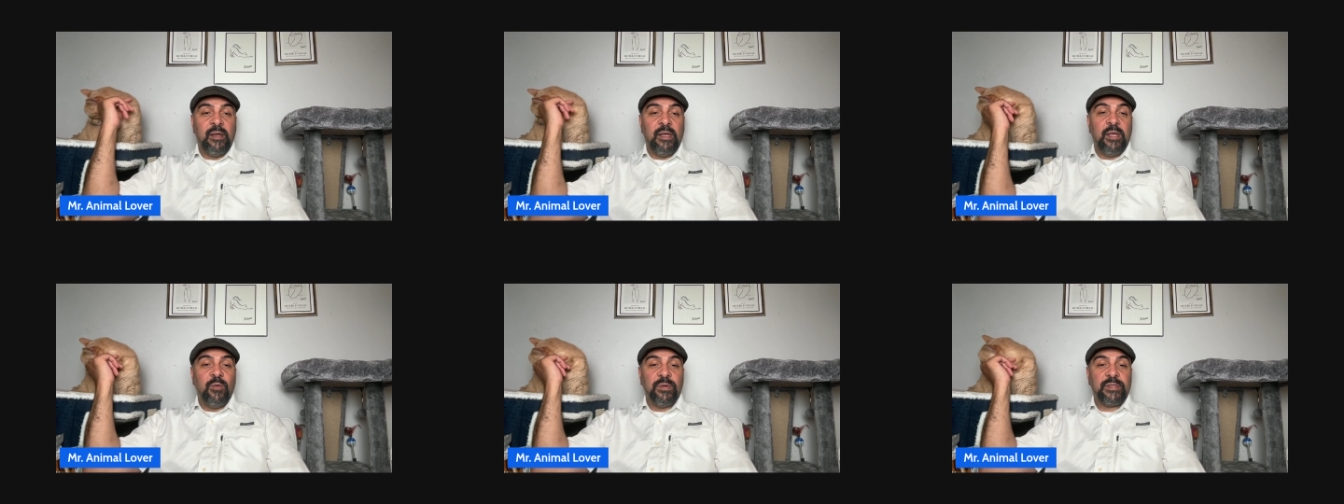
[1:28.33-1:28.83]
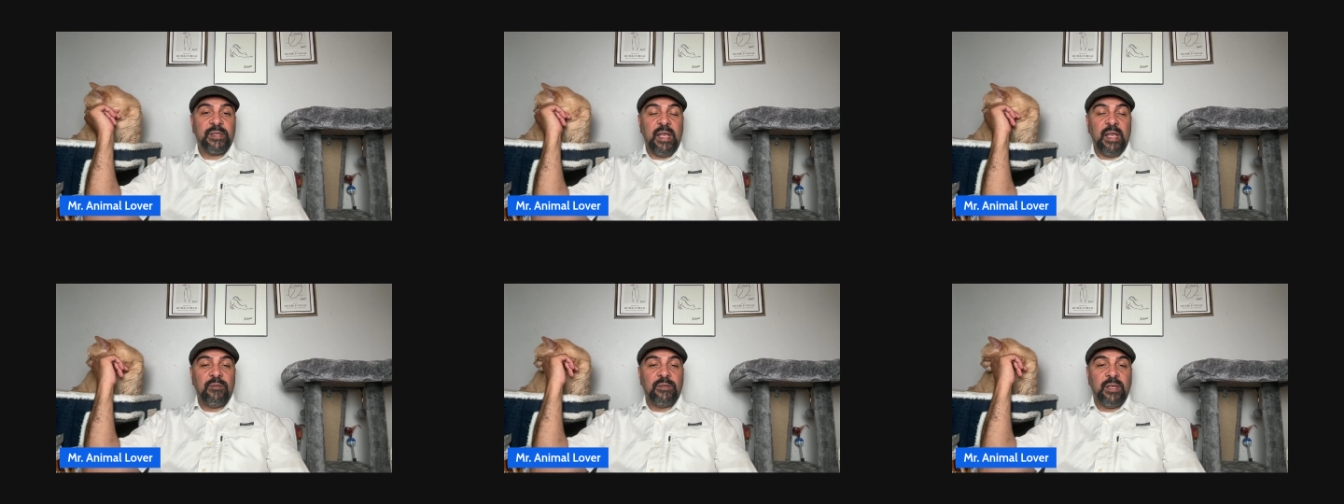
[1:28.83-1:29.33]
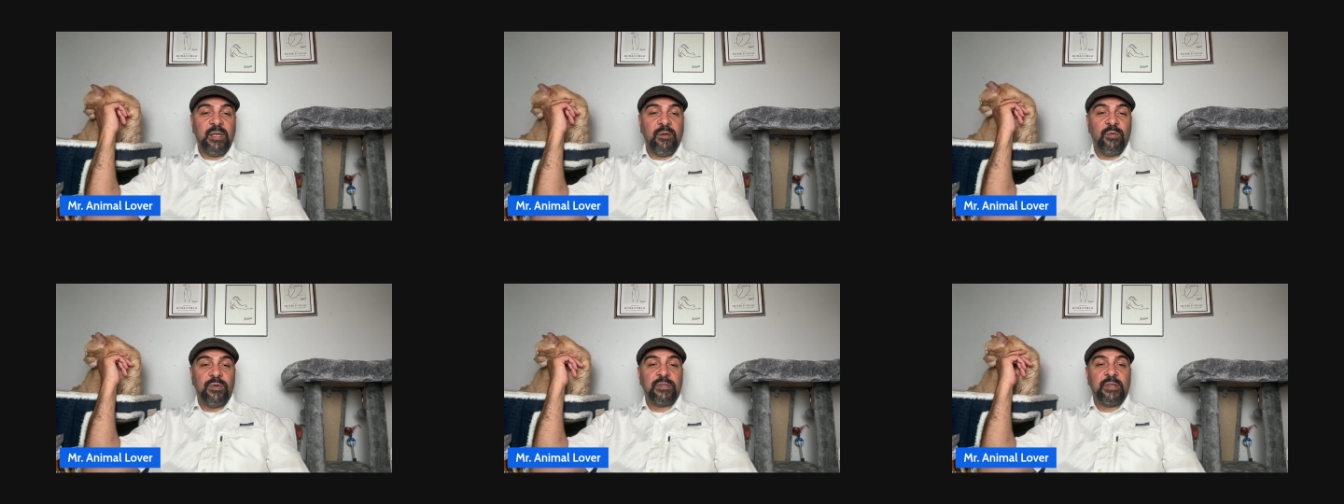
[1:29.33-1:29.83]
he was saved.
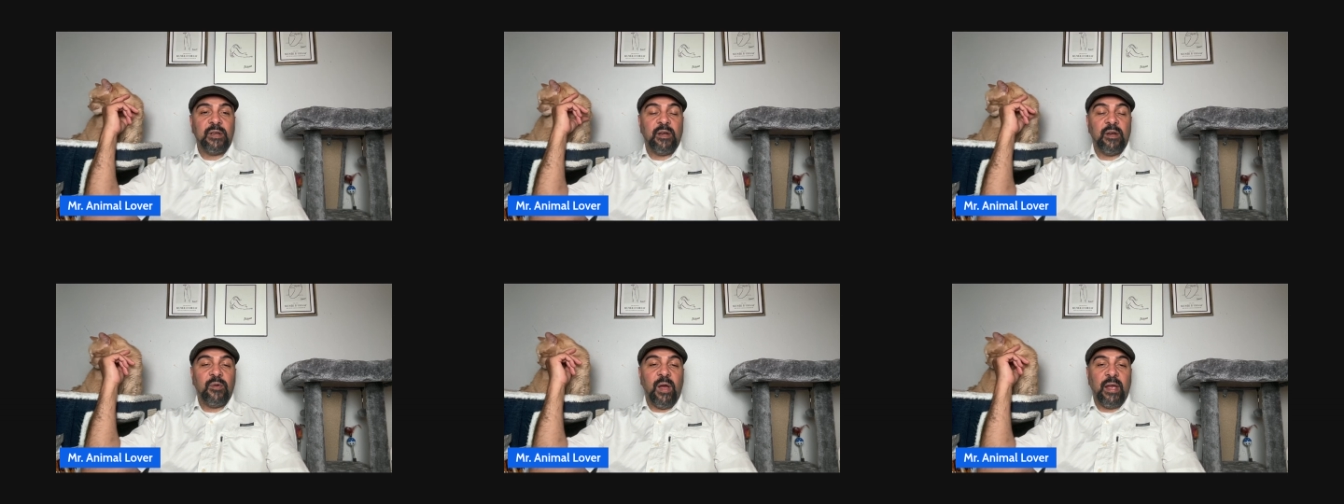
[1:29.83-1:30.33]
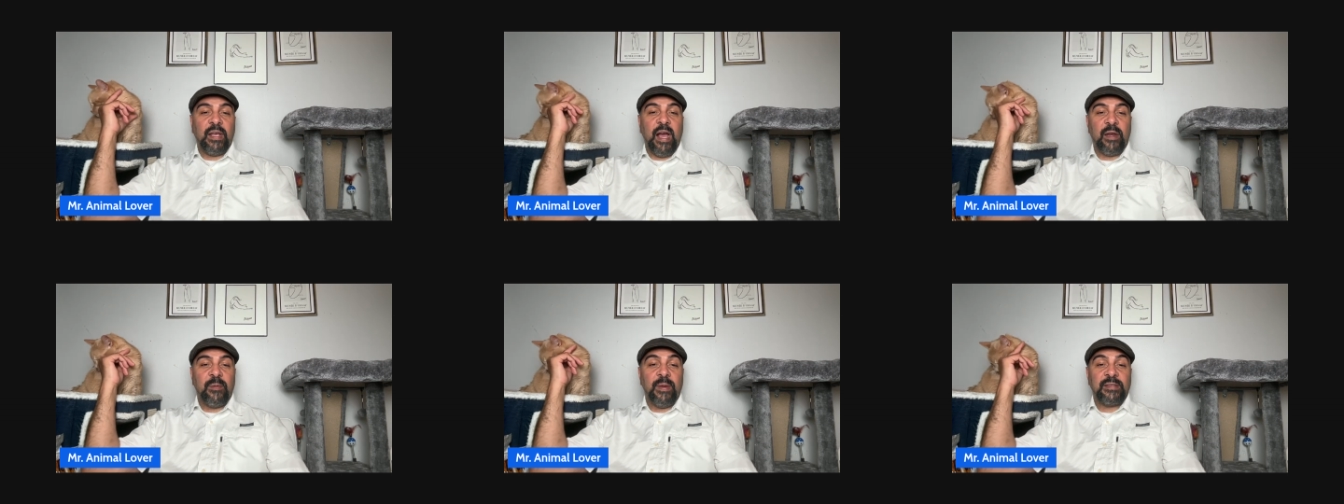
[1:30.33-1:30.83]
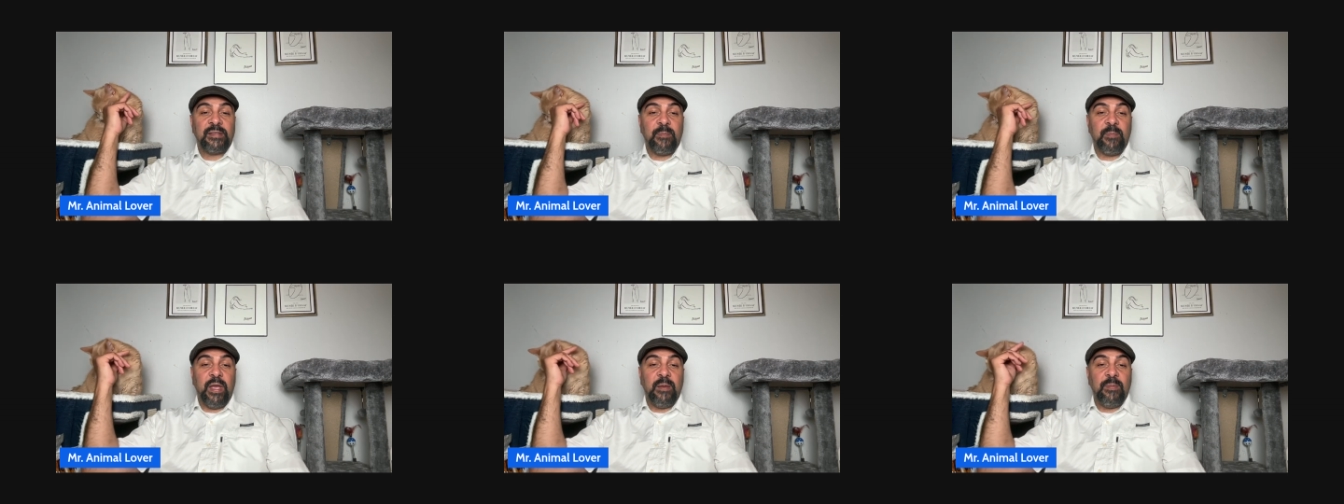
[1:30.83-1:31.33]
I got him as a
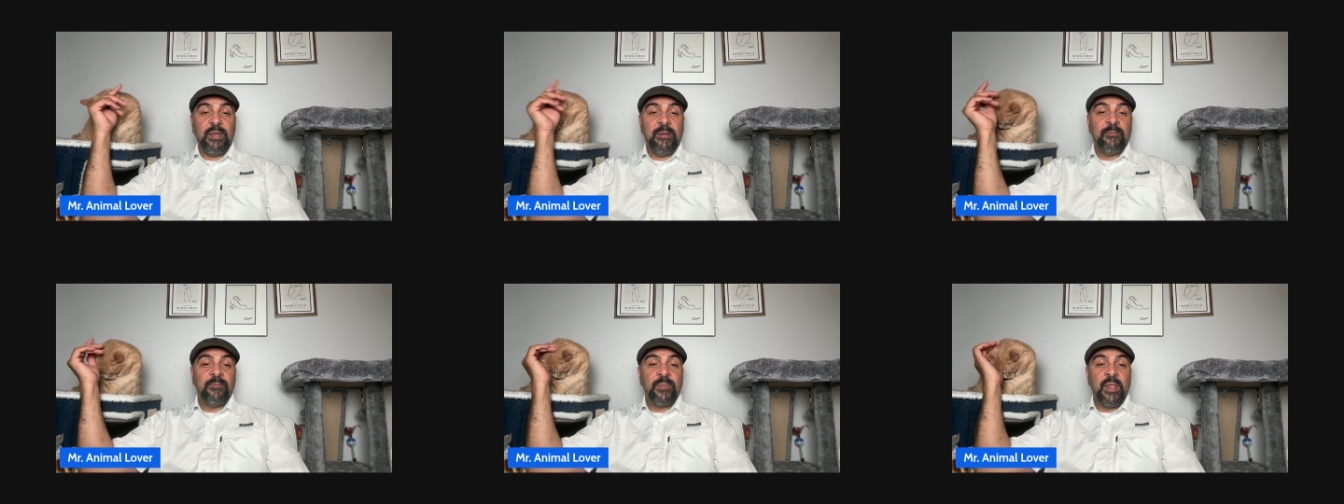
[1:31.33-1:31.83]
baby,